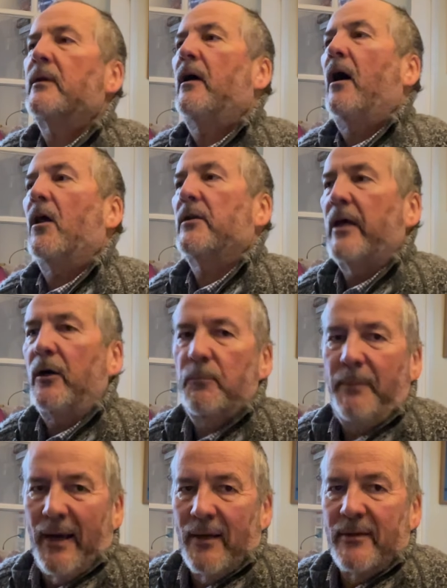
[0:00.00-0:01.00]
I'll go
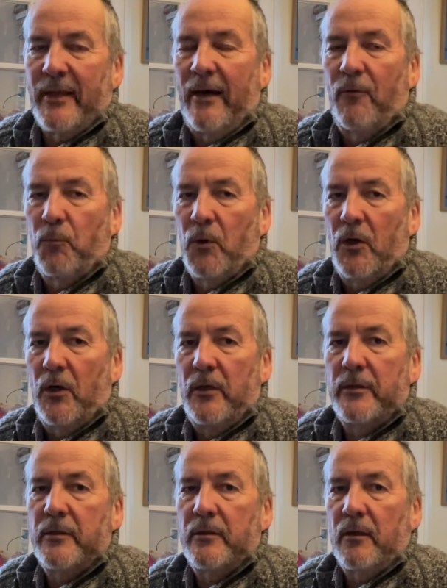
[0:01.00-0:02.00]
back that
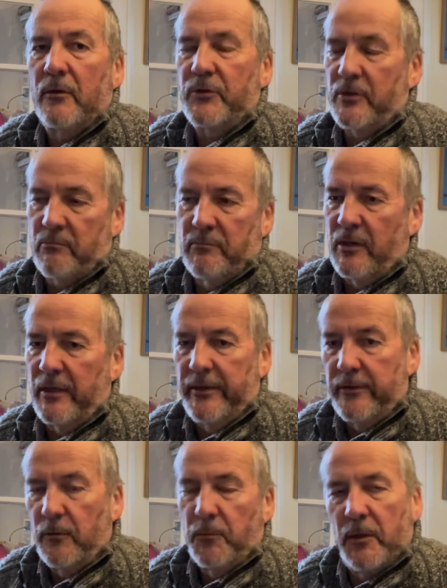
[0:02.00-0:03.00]
word. I'll just delete
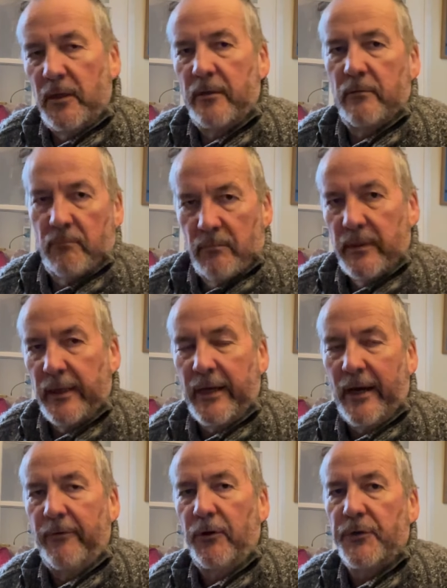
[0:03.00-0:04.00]
the word, then
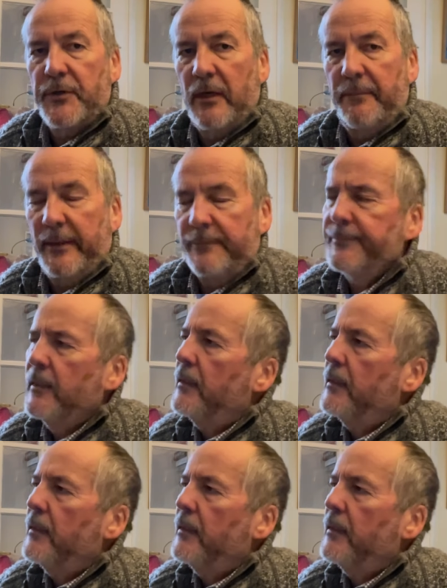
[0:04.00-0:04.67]
carry on typing.